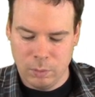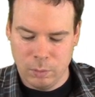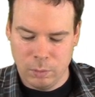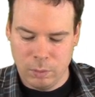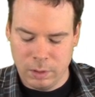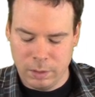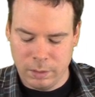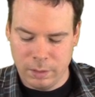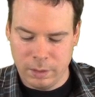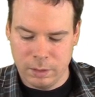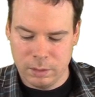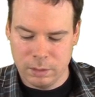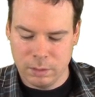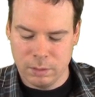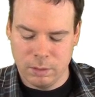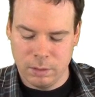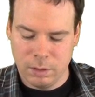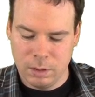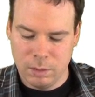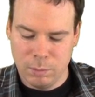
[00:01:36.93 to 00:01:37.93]
well, that's
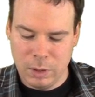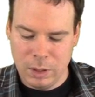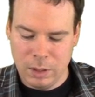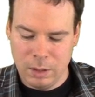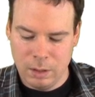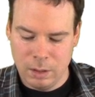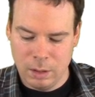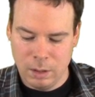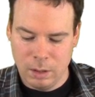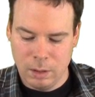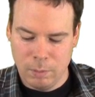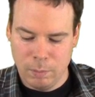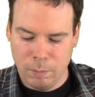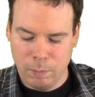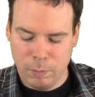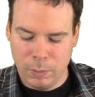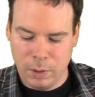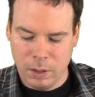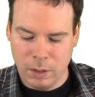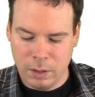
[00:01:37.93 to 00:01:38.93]
going to be
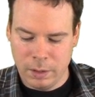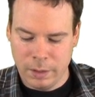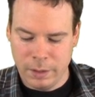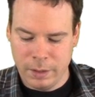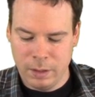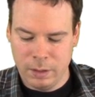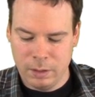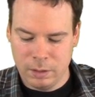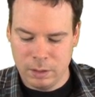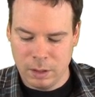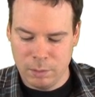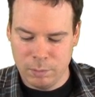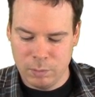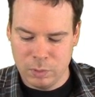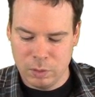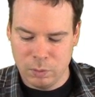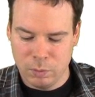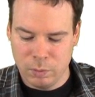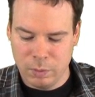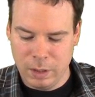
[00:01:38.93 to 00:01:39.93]
pi times
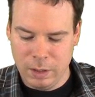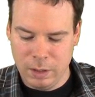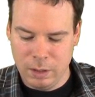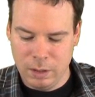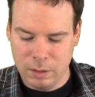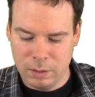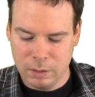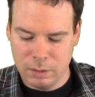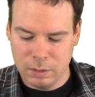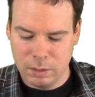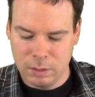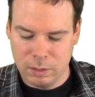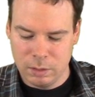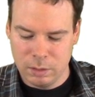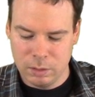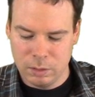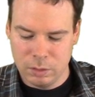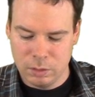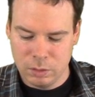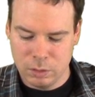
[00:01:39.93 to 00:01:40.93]
the radius
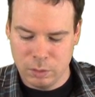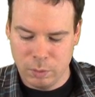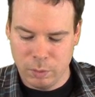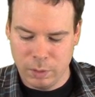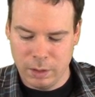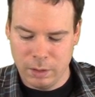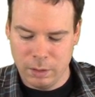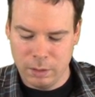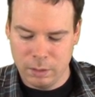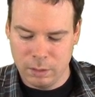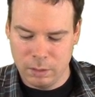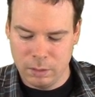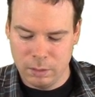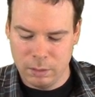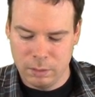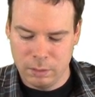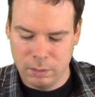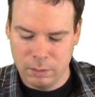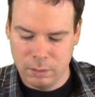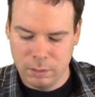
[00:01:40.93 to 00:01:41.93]
squared.
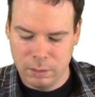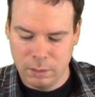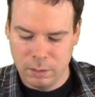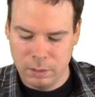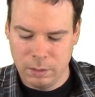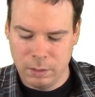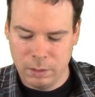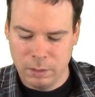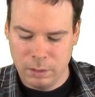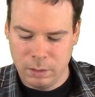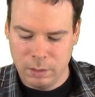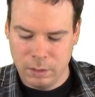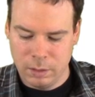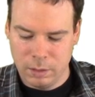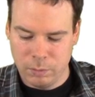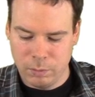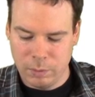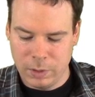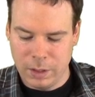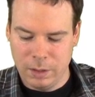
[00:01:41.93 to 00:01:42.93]
And
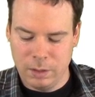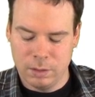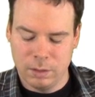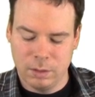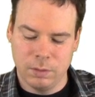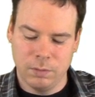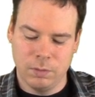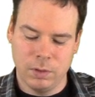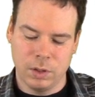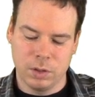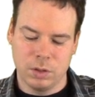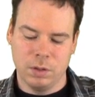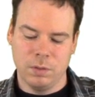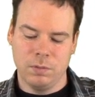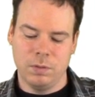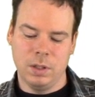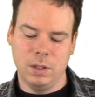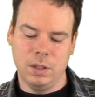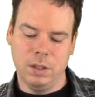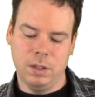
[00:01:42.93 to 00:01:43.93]
the radius is a function of
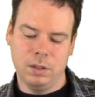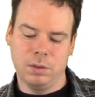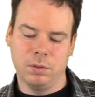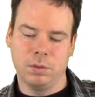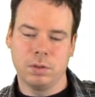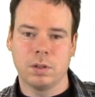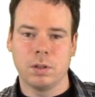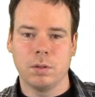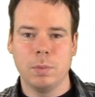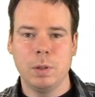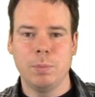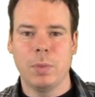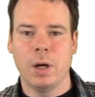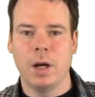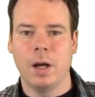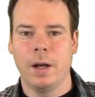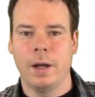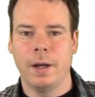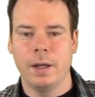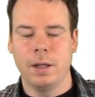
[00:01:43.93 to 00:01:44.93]
t, so it's going to be
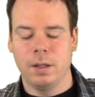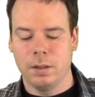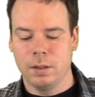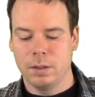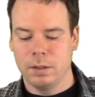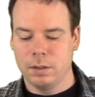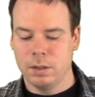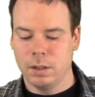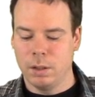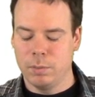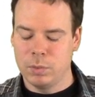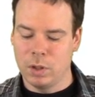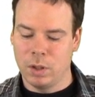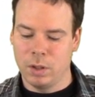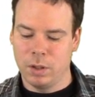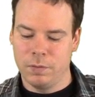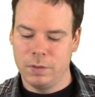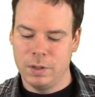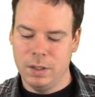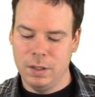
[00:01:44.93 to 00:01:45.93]
pi times r
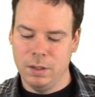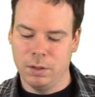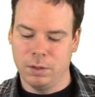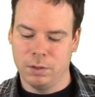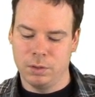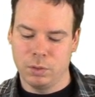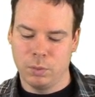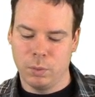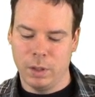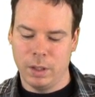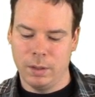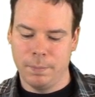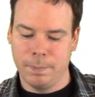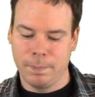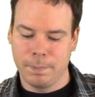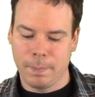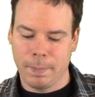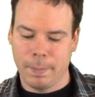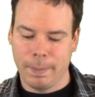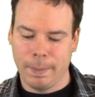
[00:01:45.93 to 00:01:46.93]
of t all squared.
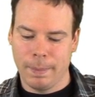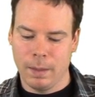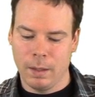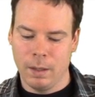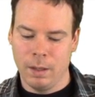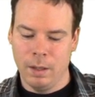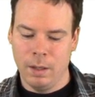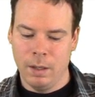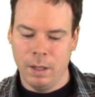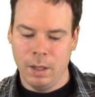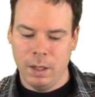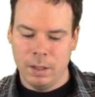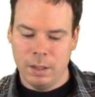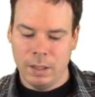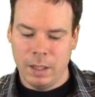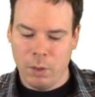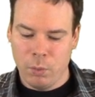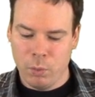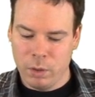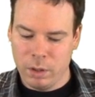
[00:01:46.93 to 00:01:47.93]

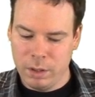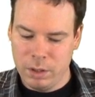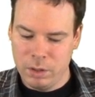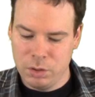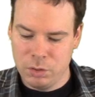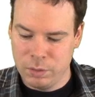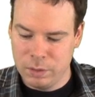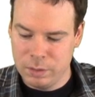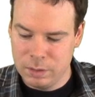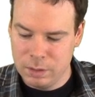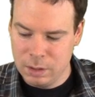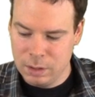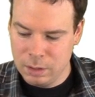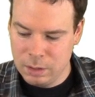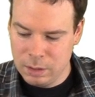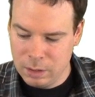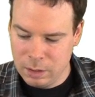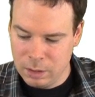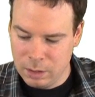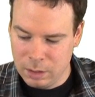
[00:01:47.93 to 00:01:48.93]
Now we're interested
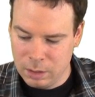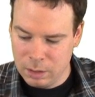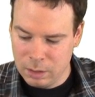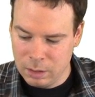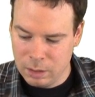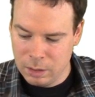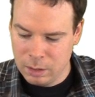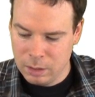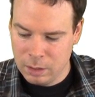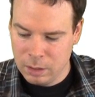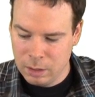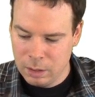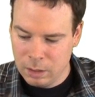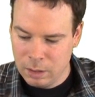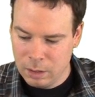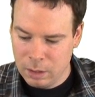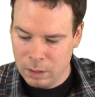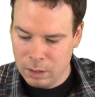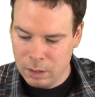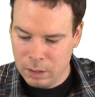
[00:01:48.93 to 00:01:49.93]
in,
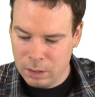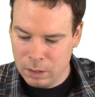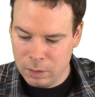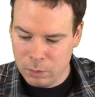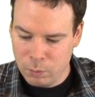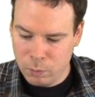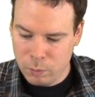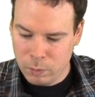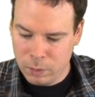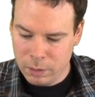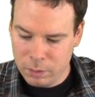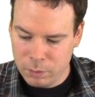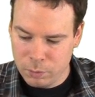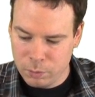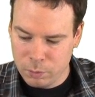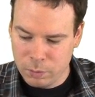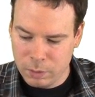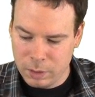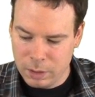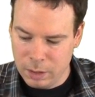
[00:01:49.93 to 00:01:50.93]
at what
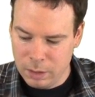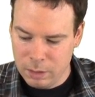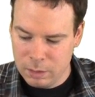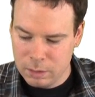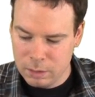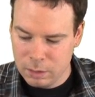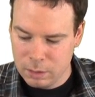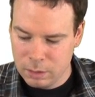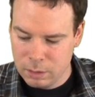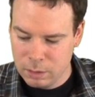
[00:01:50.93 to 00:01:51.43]
rate